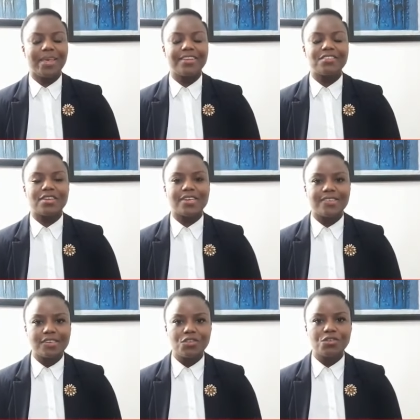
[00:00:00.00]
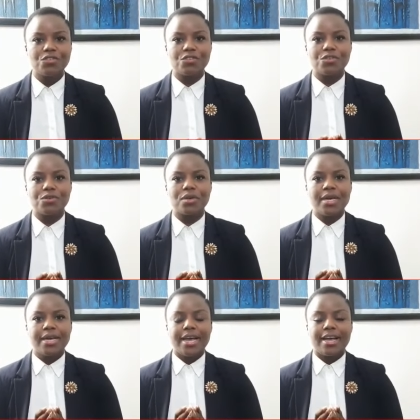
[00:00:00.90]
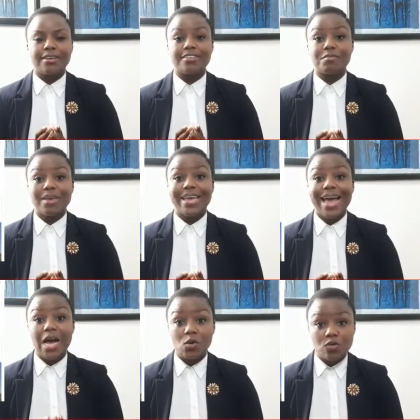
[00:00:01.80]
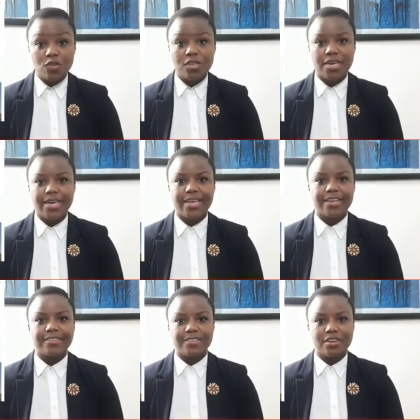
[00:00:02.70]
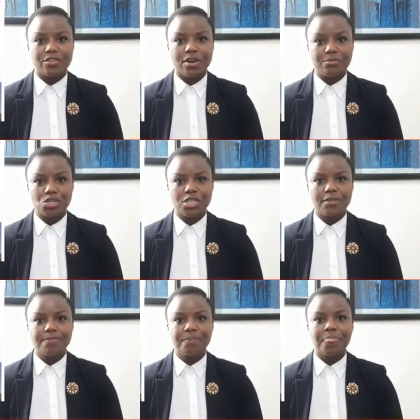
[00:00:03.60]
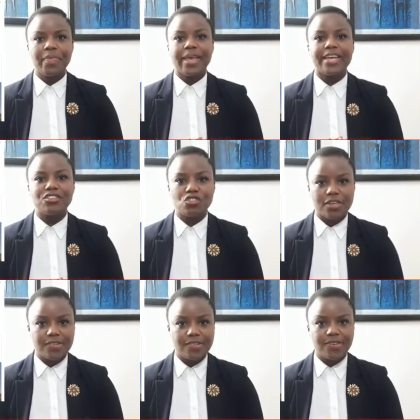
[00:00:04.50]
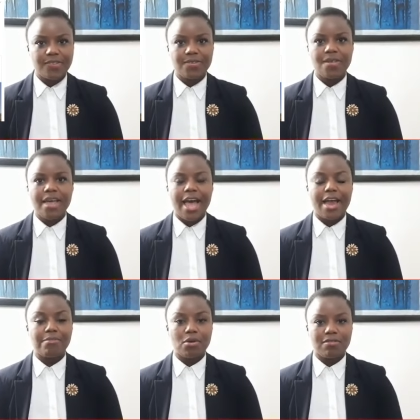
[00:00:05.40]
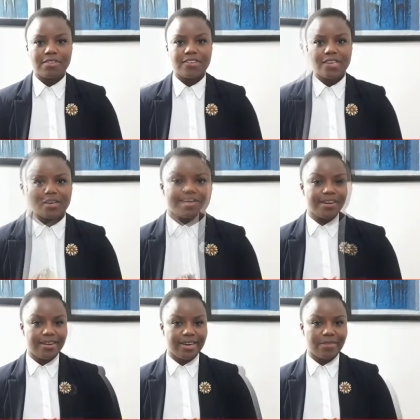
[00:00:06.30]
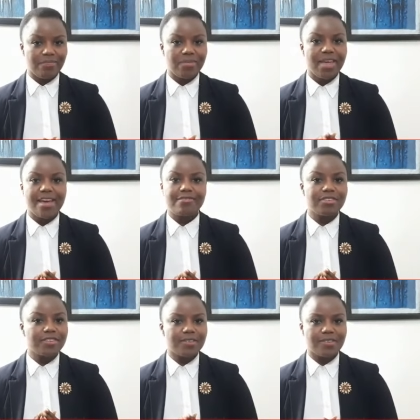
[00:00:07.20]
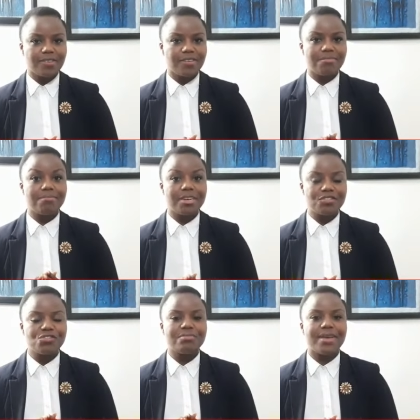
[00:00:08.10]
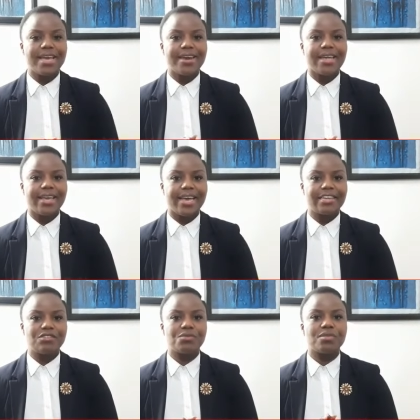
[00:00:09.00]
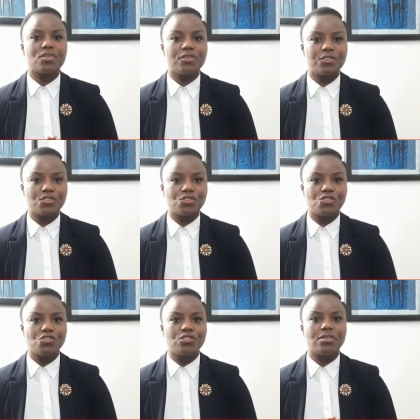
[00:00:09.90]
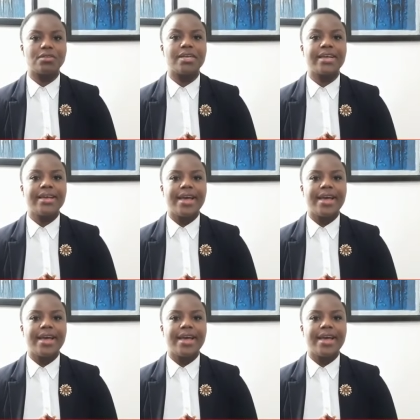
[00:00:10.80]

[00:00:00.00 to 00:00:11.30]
is to continue to uh, speak out against corruption, injustice, and poverty. Finally, every citizen must remain engaged with the constitutional